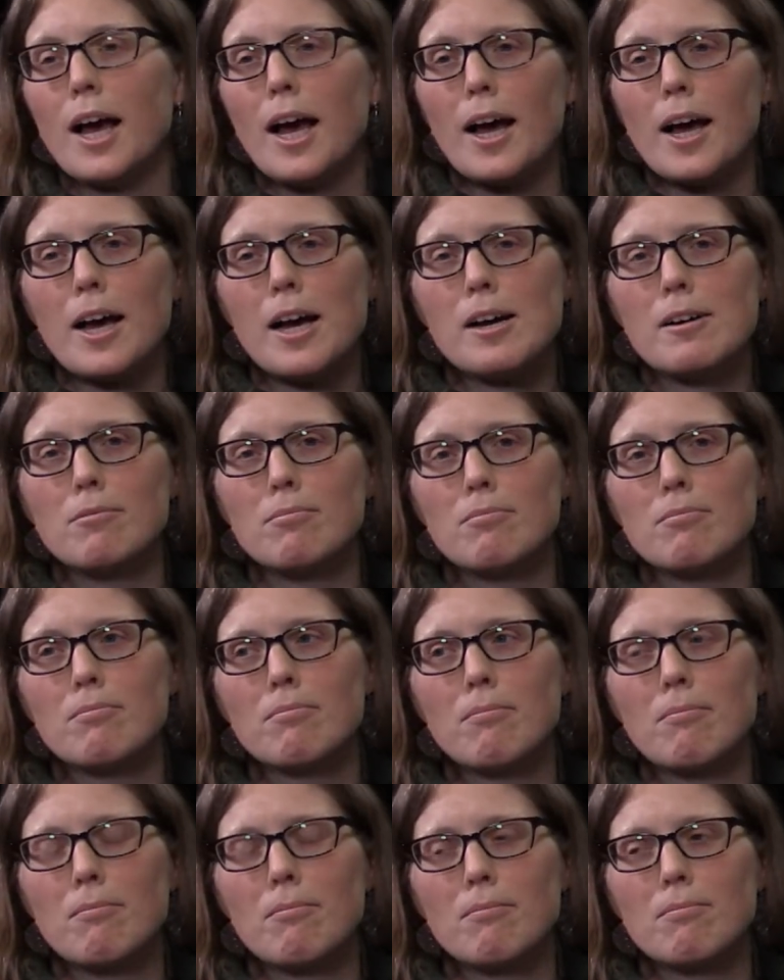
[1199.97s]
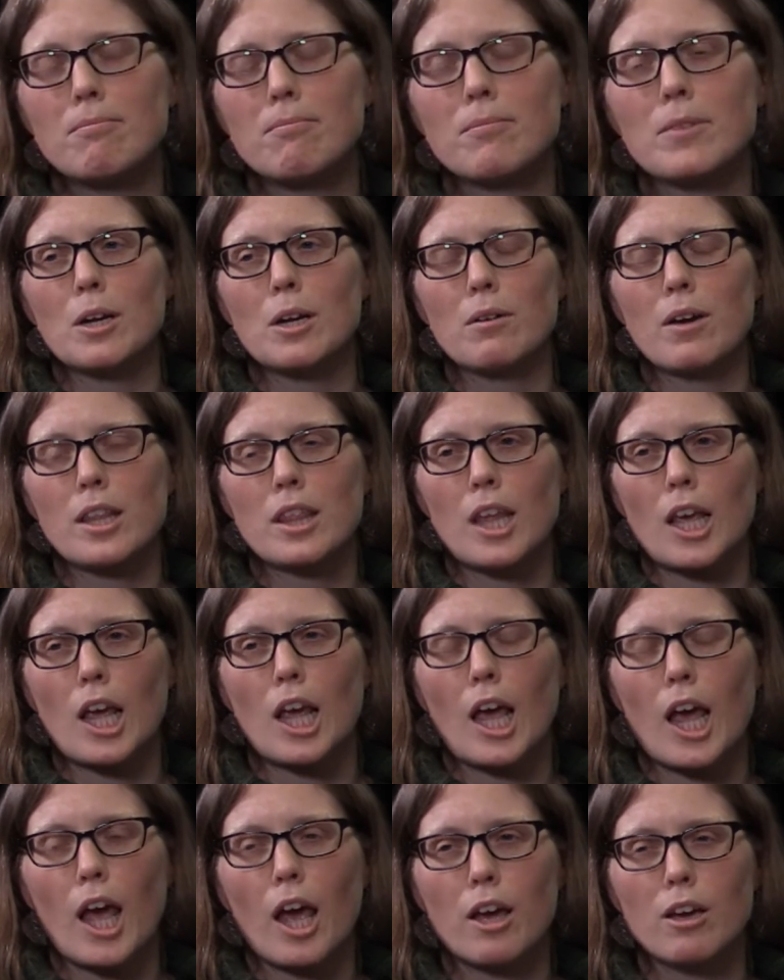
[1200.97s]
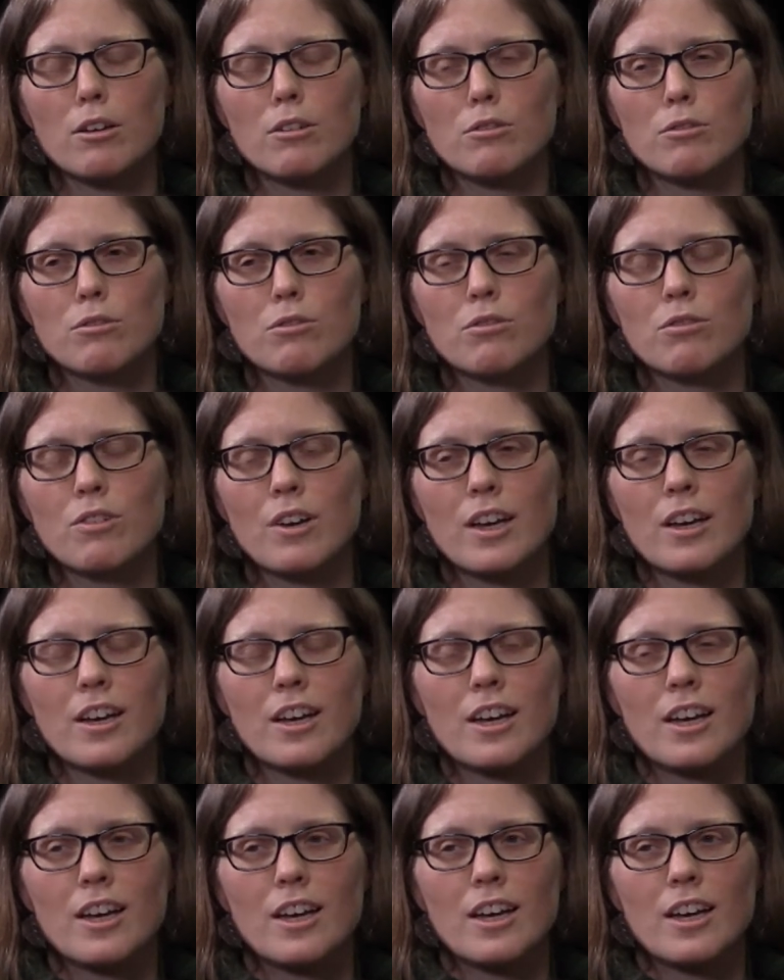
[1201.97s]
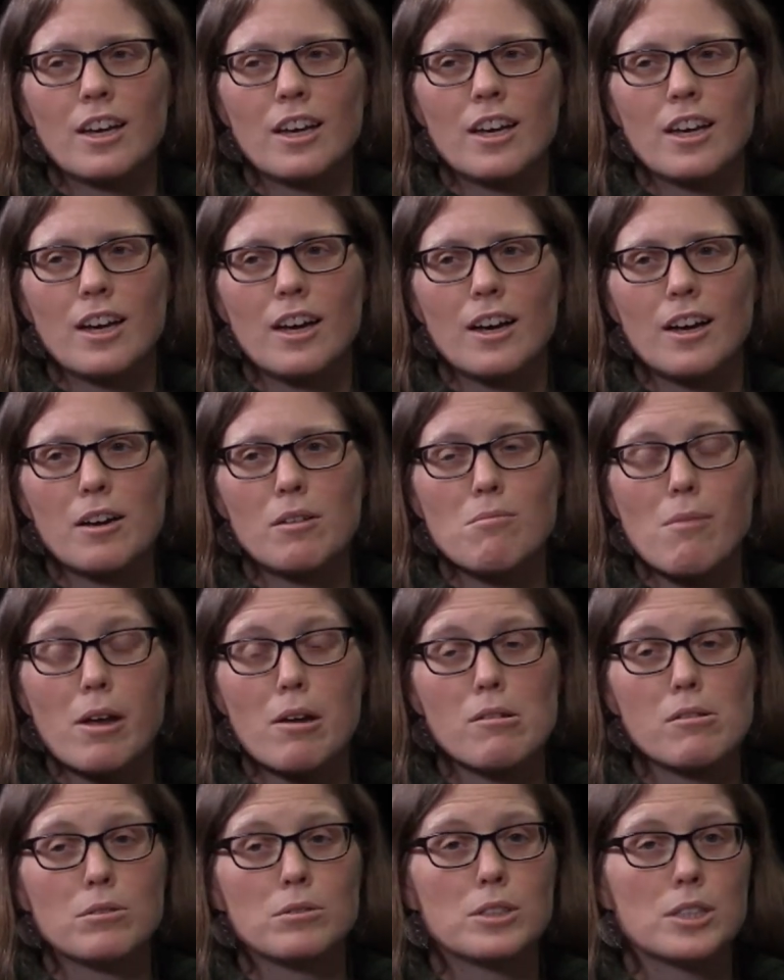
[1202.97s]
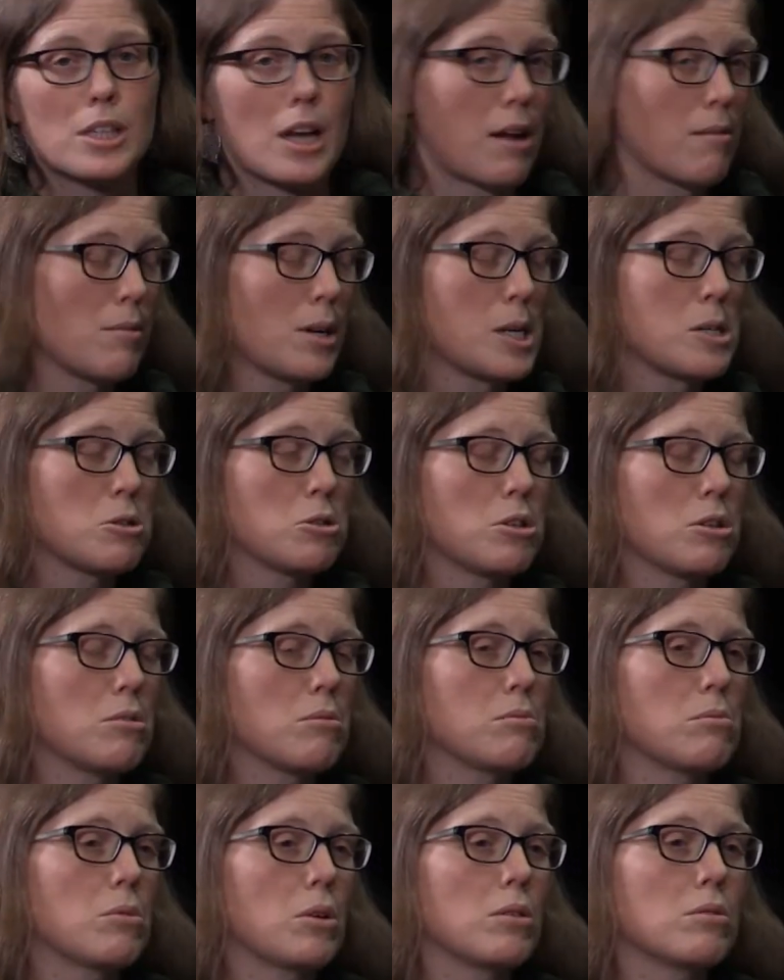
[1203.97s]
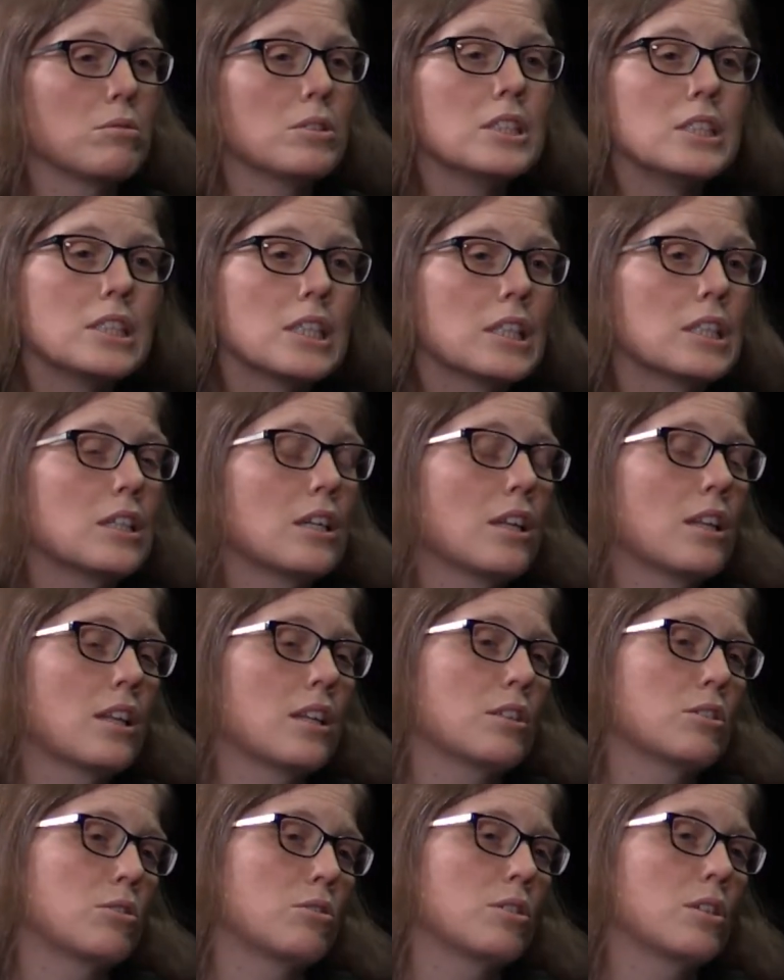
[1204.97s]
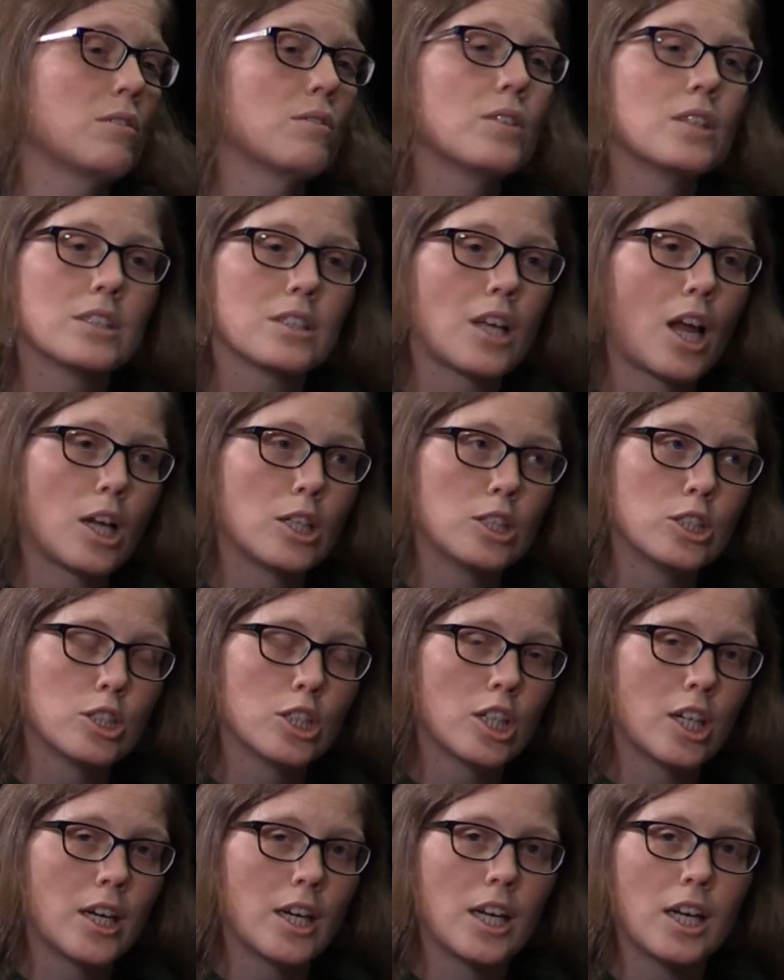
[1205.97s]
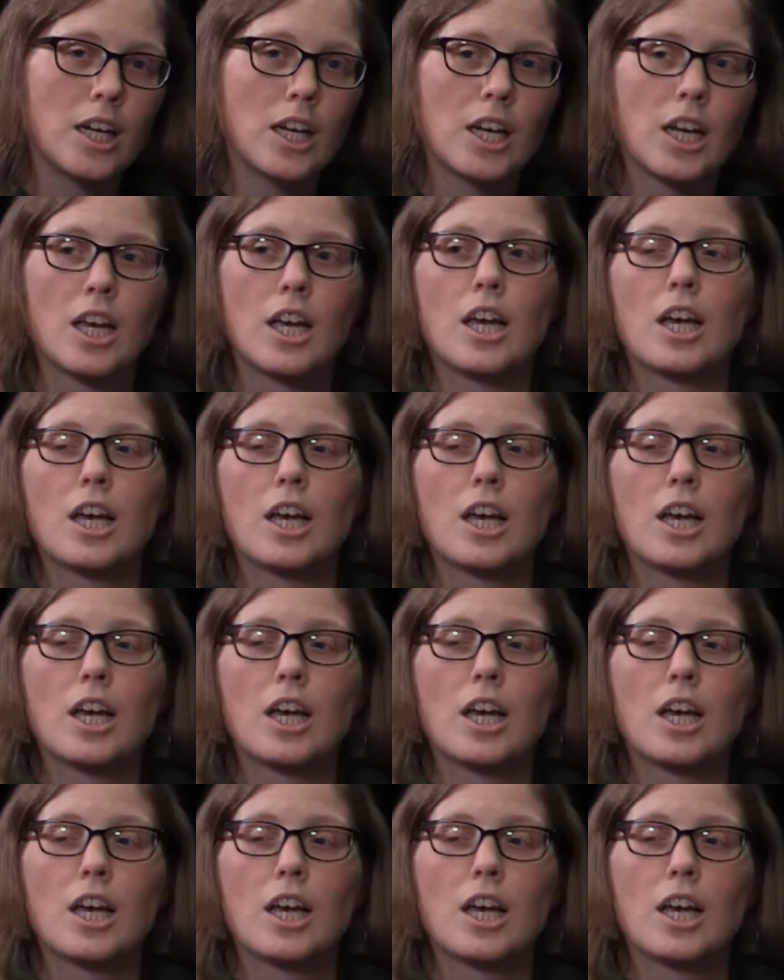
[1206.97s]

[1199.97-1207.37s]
Um, you think of uh, my own denomination more recently, the history of this country,